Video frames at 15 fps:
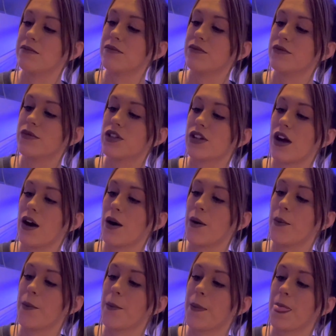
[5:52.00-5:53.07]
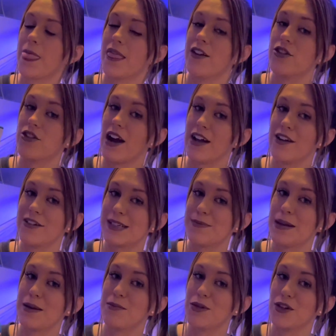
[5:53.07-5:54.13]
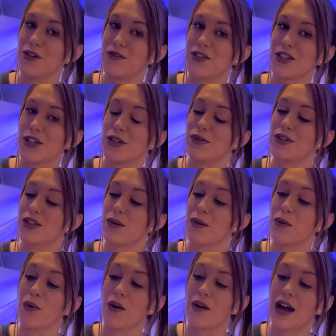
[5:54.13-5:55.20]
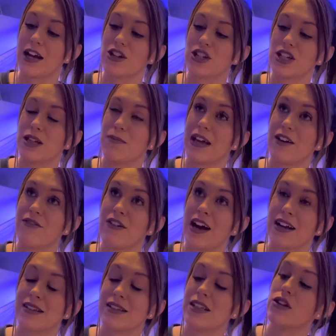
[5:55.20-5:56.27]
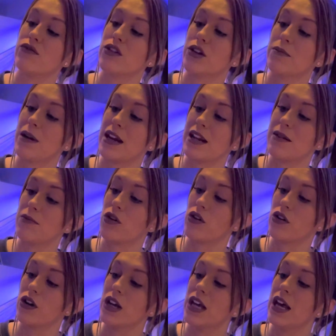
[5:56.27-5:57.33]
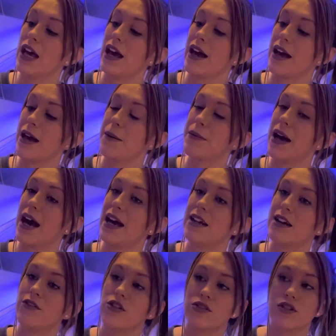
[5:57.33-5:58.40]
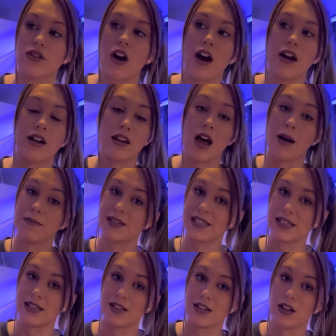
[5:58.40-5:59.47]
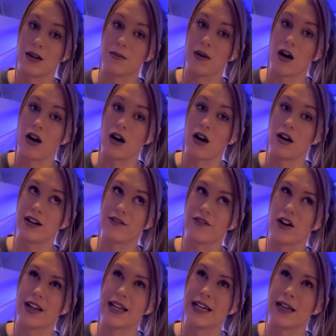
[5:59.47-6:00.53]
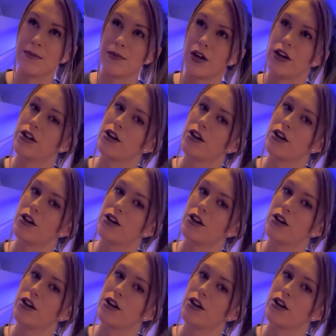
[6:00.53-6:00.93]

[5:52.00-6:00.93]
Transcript: so the dryer is being moved soon, so it won't actually be affecting the room anymore. And I've also got an alarm system on. I've got an inkbird